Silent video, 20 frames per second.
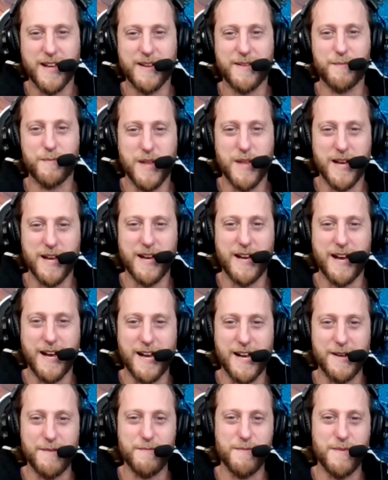Like, I,
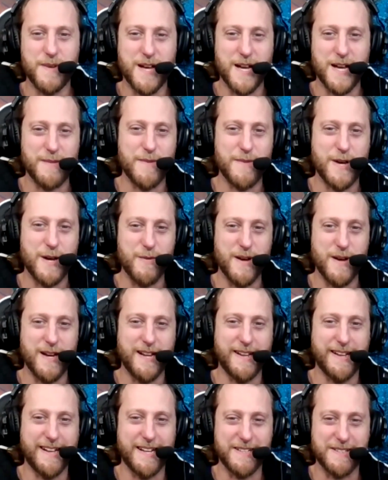I'm, I'm about
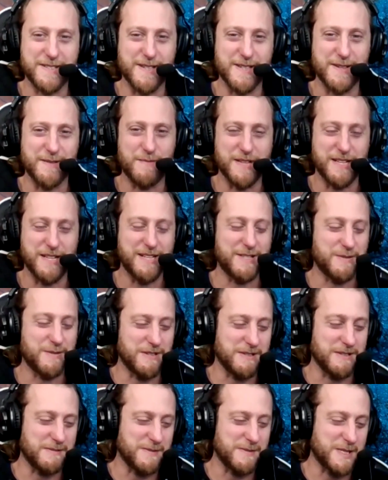ready to get some
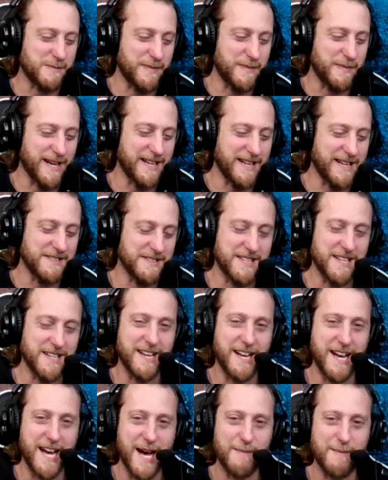place with some space.
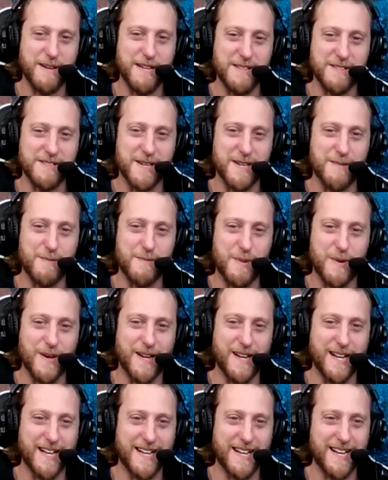It's gonna happen at some
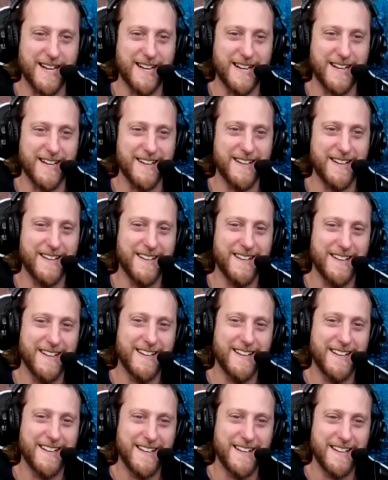point. I gotta,
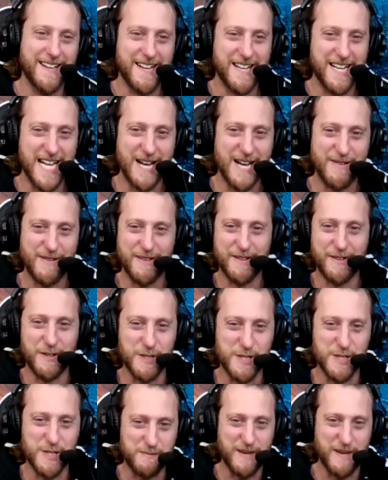gotta have a
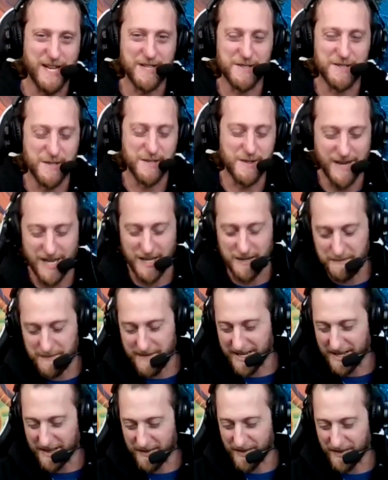little space
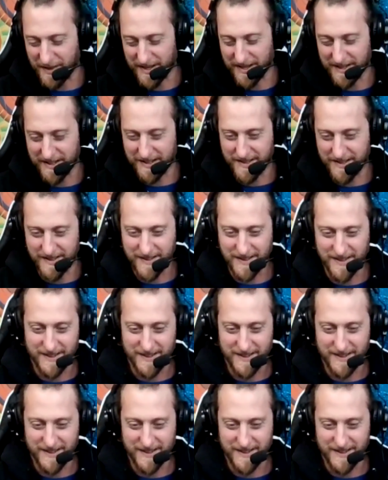around me. I think.